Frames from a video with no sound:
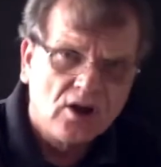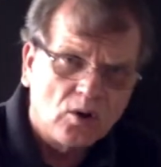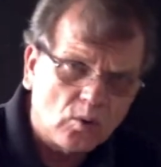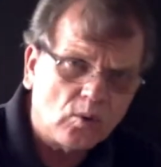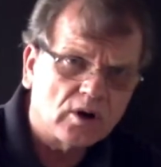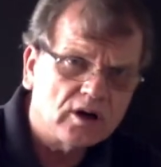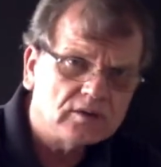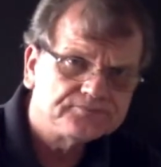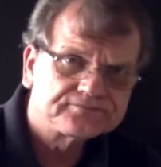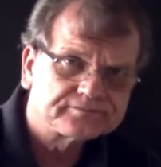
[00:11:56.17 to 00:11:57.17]
Or
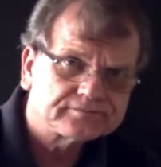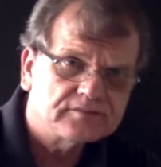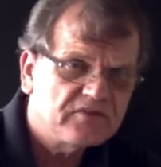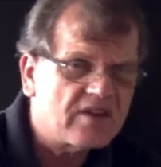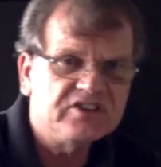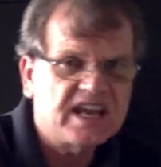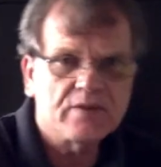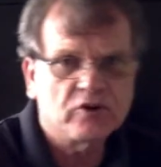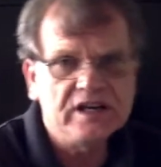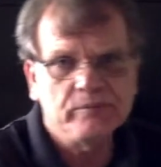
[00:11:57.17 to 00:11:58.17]
if you have a
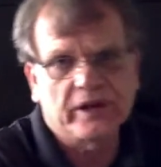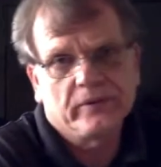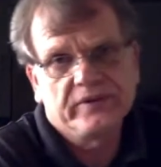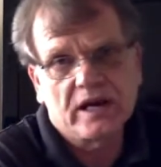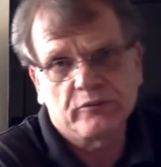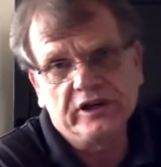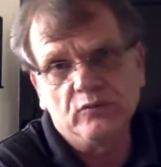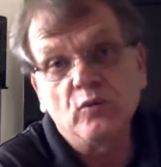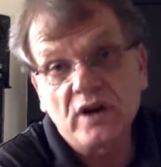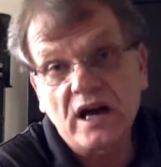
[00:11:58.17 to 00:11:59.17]
tambourine, play it on tambourine,
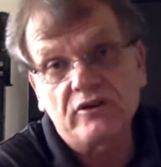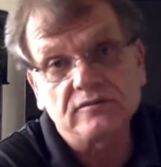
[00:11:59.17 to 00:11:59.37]
whatever.